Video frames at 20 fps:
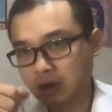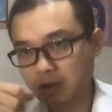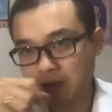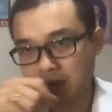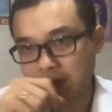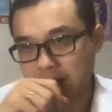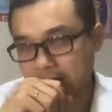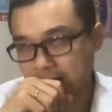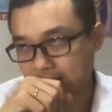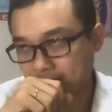
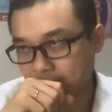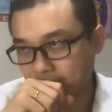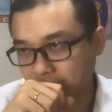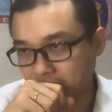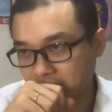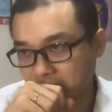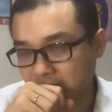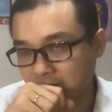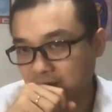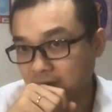
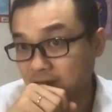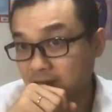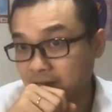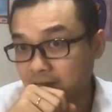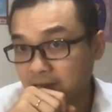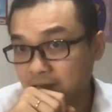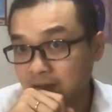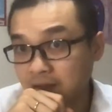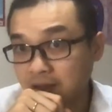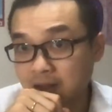our
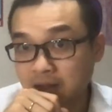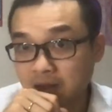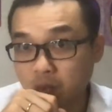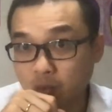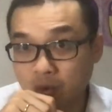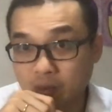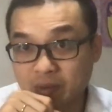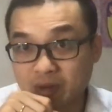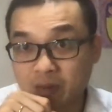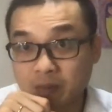
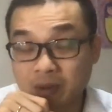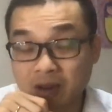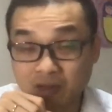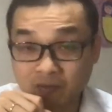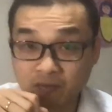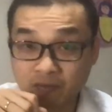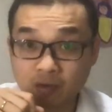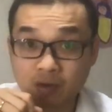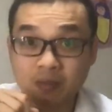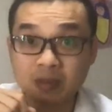webinar
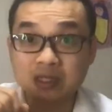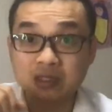platform.